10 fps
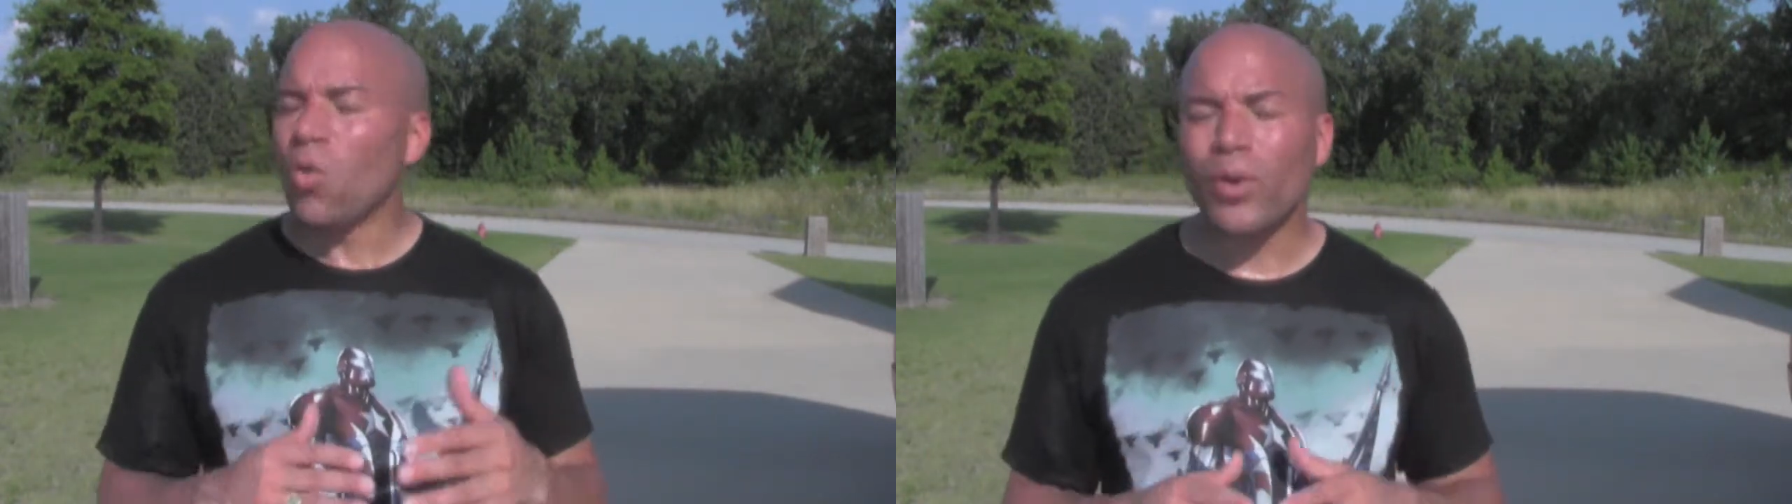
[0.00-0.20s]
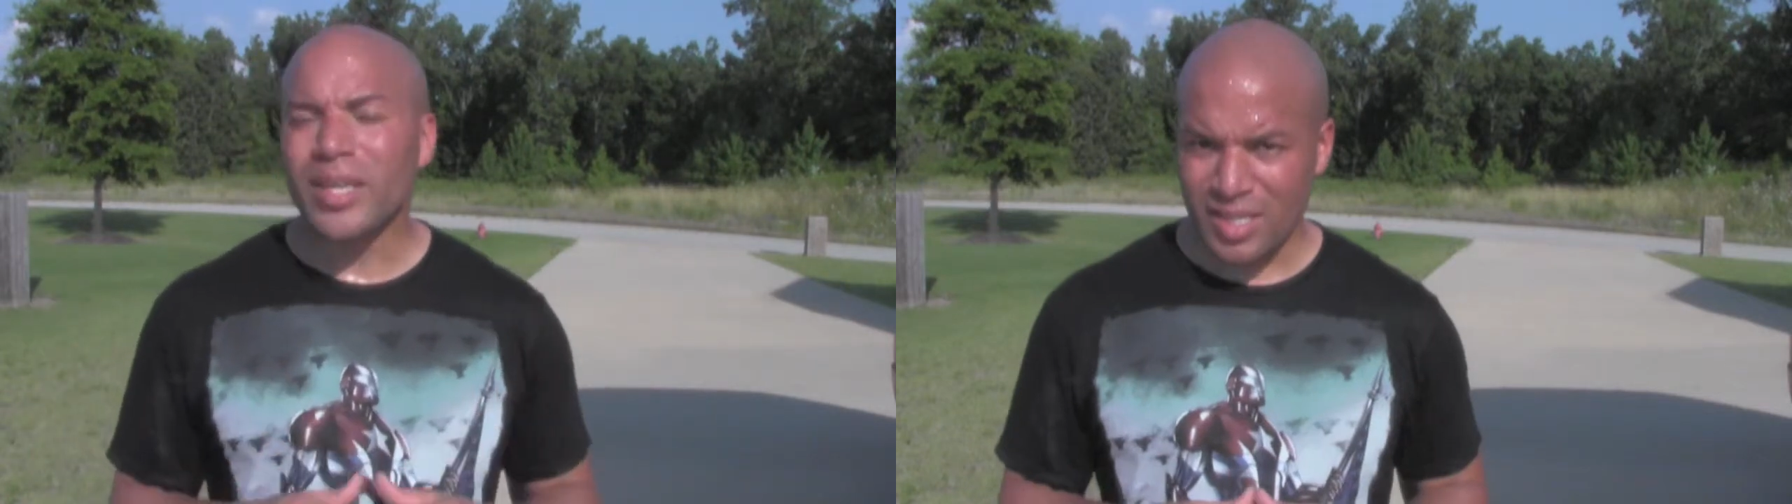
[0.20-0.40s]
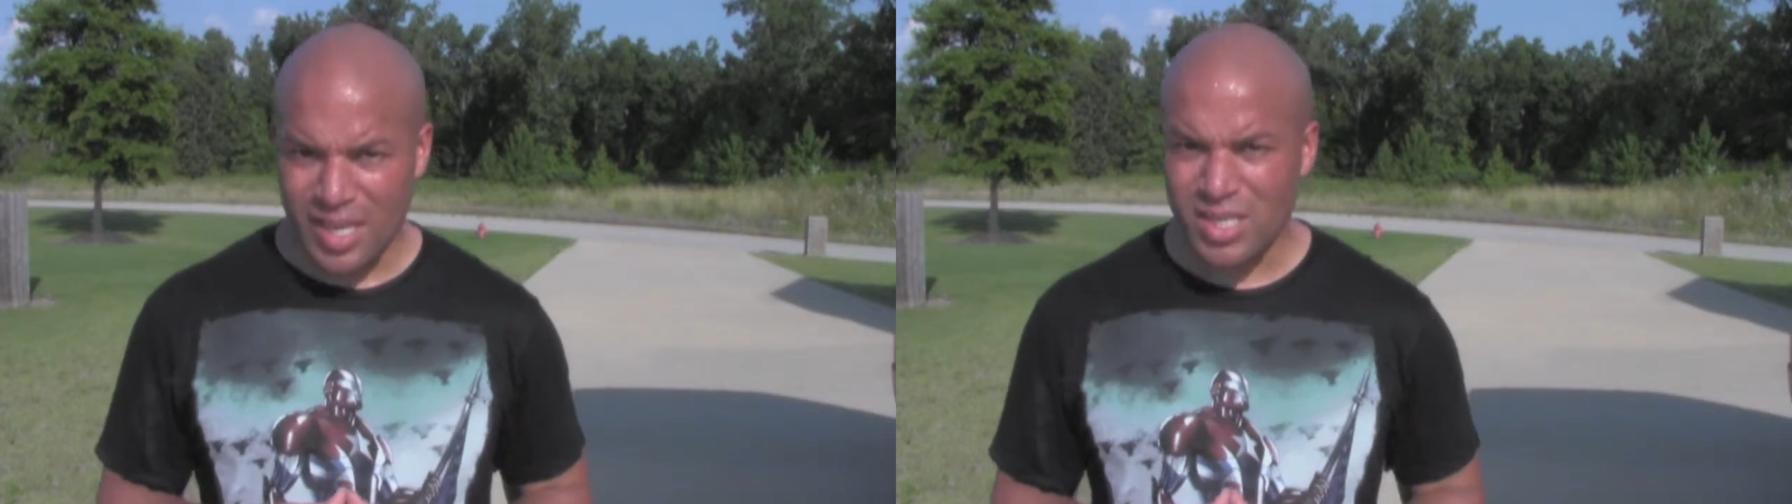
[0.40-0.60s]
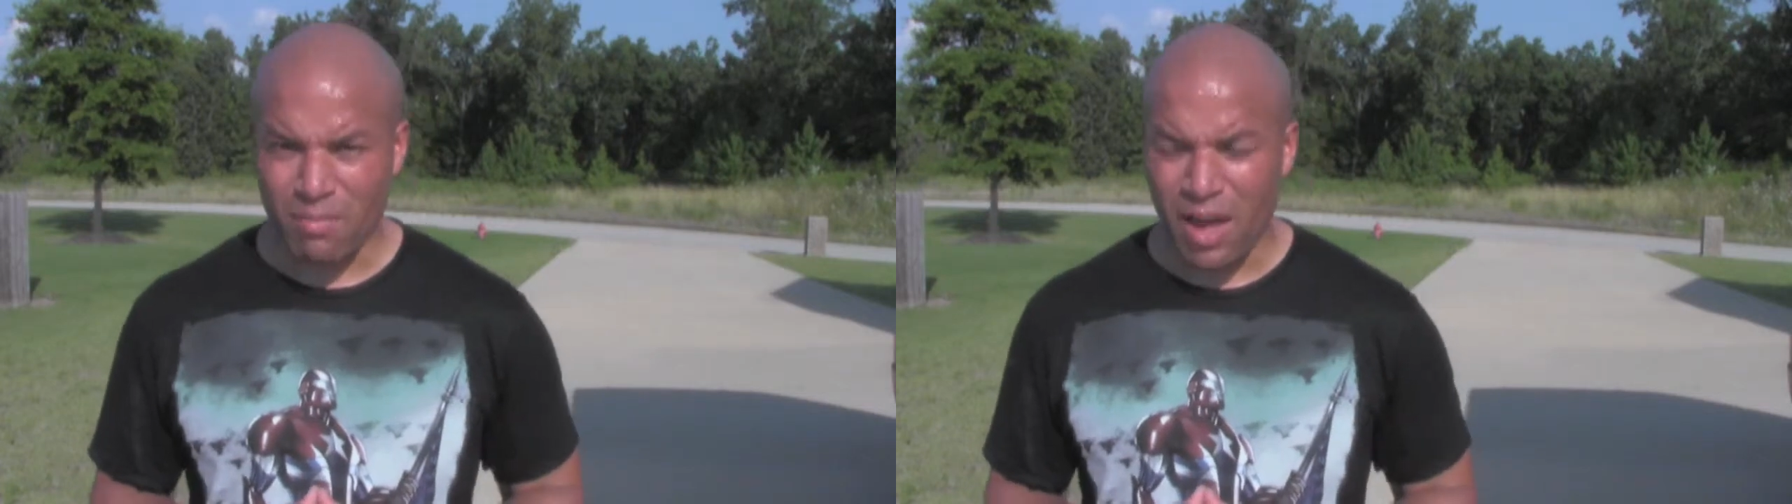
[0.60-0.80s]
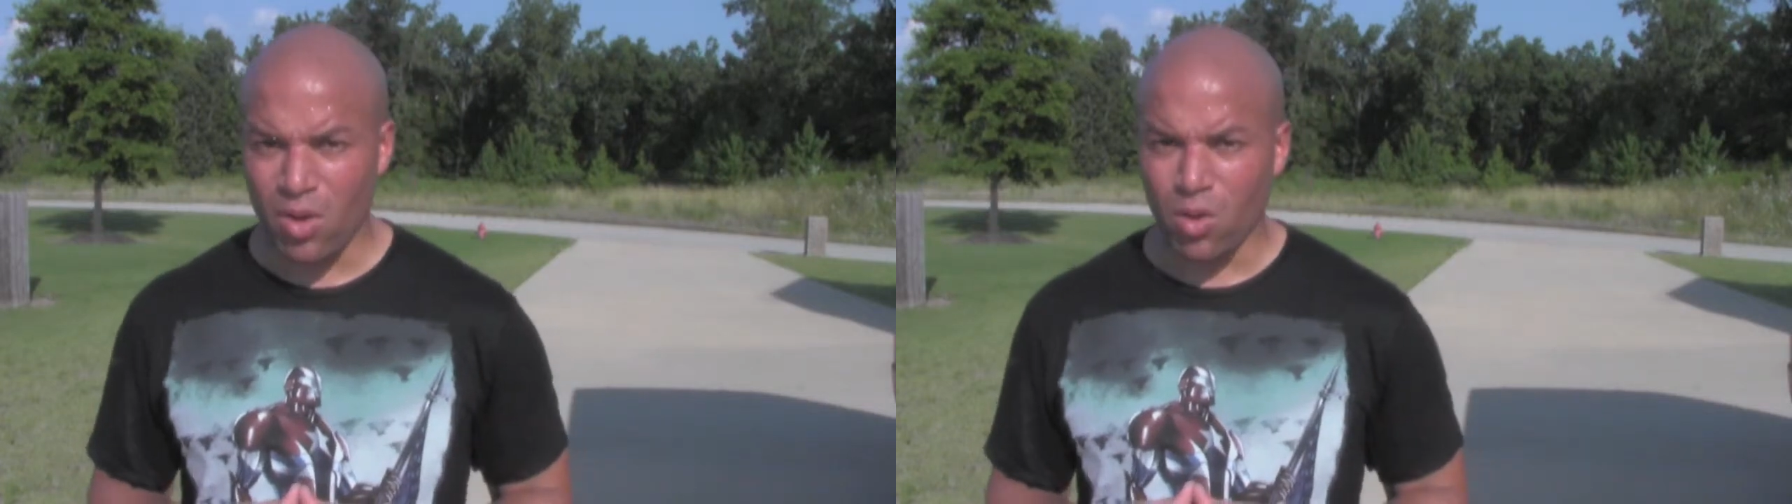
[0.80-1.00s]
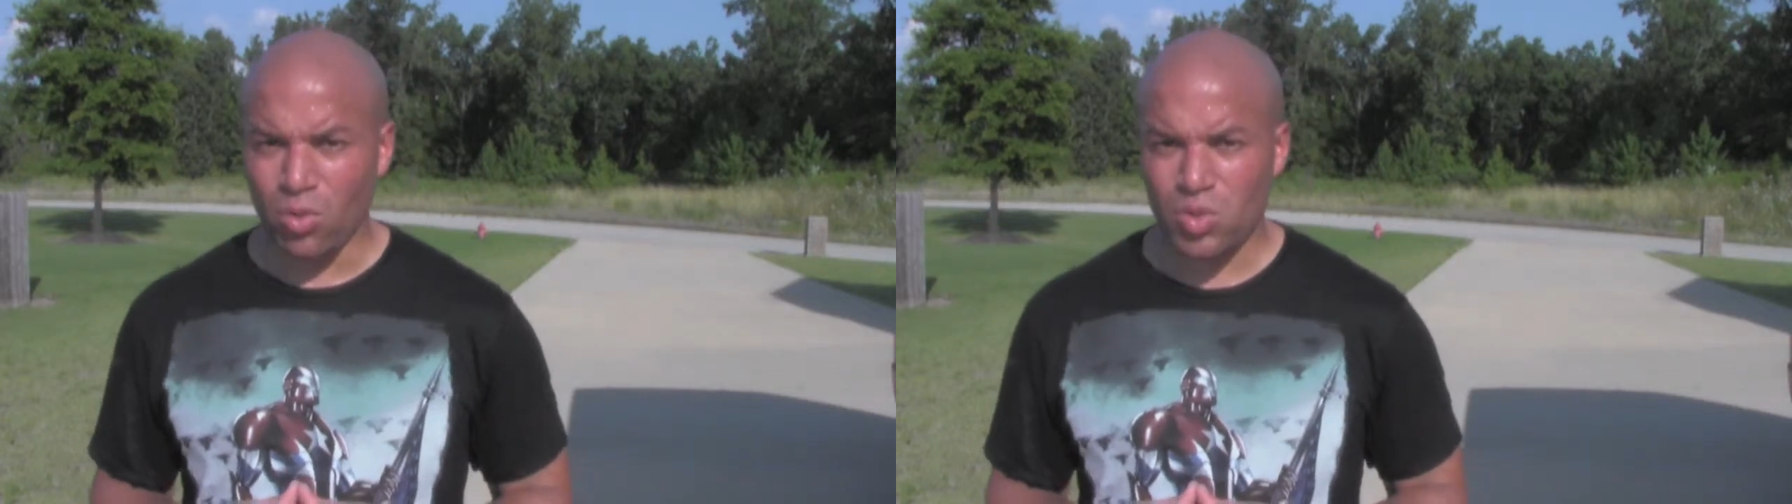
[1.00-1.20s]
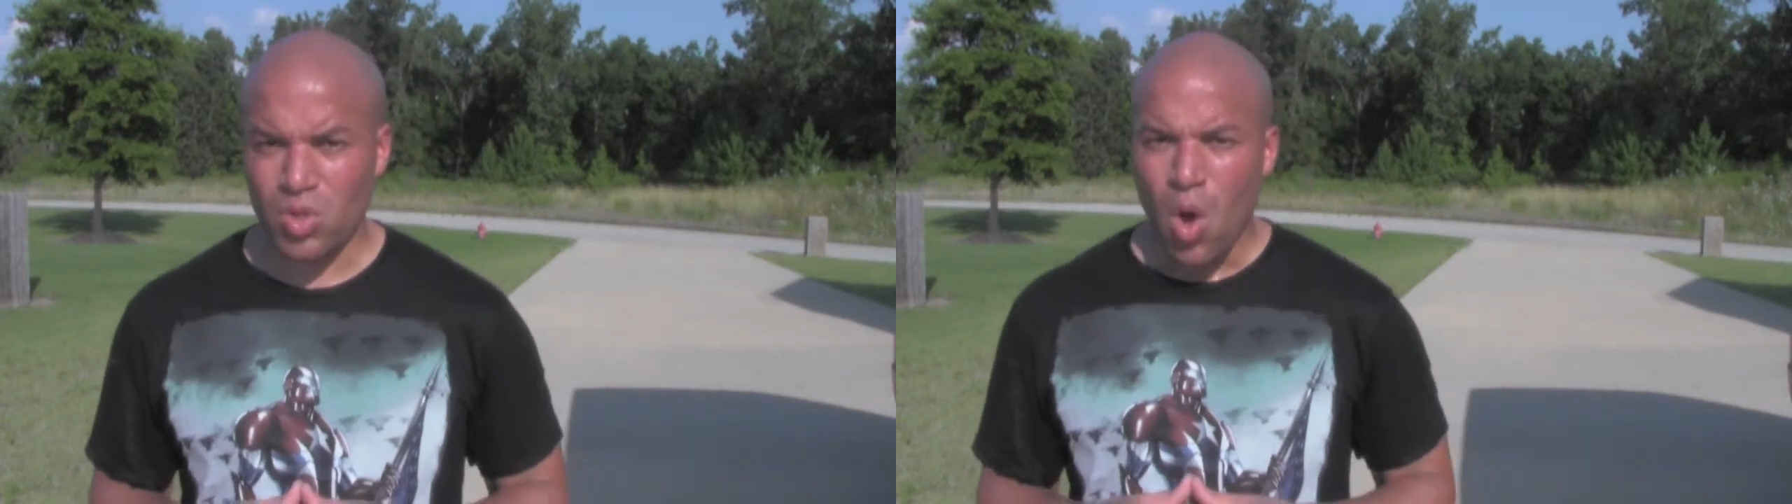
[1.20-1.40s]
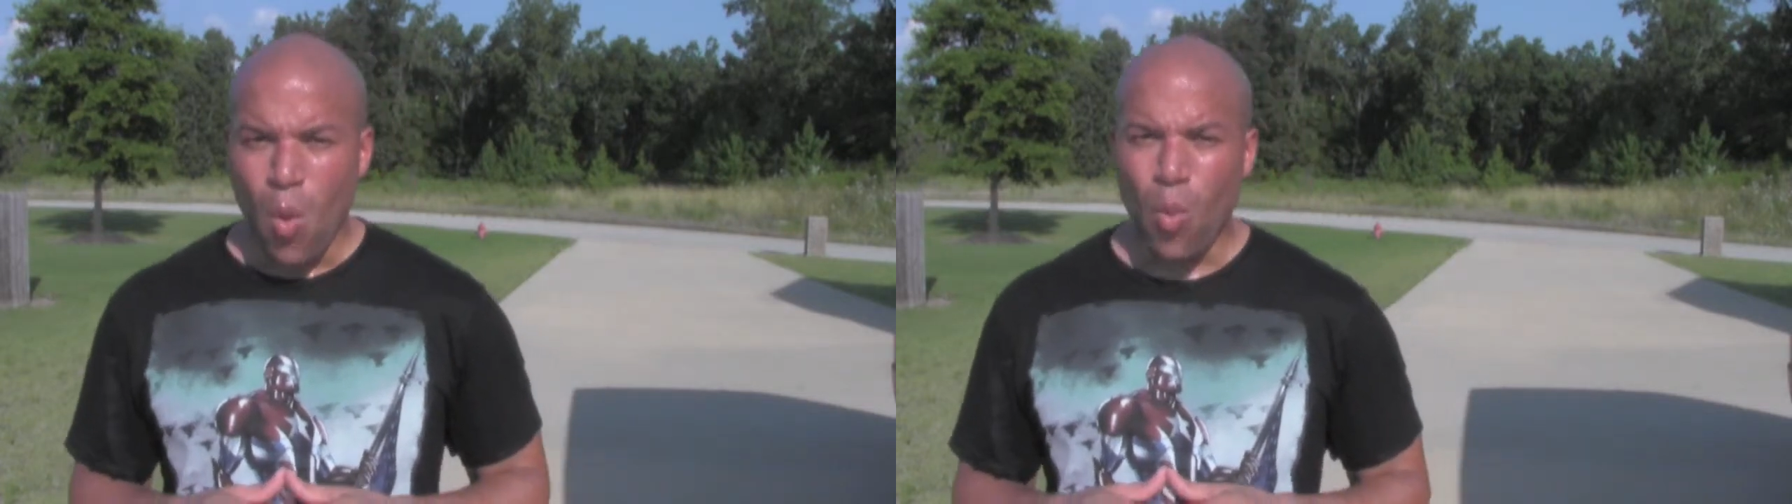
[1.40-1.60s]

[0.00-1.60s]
reassessing my goals.